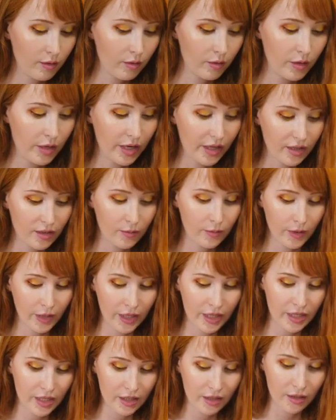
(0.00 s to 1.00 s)
So next what
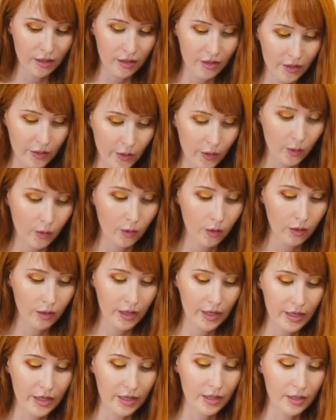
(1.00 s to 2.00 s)
I need to do
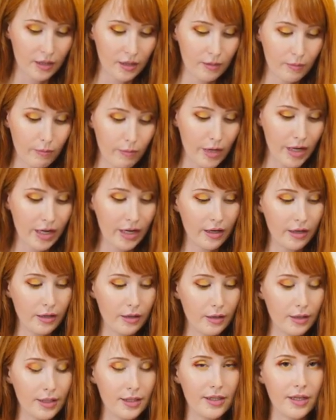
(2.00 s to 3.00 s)
is make an
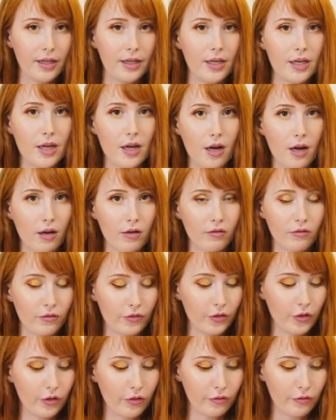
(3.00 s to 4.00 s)
insignia
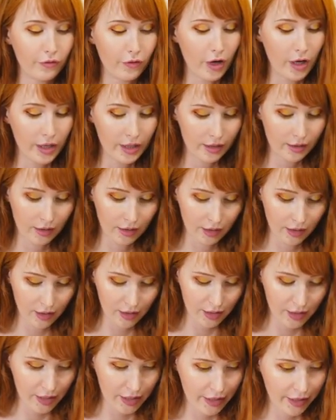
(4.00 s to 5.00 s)
for the front
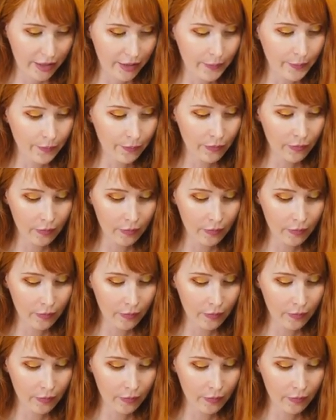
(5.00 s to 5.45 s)
here.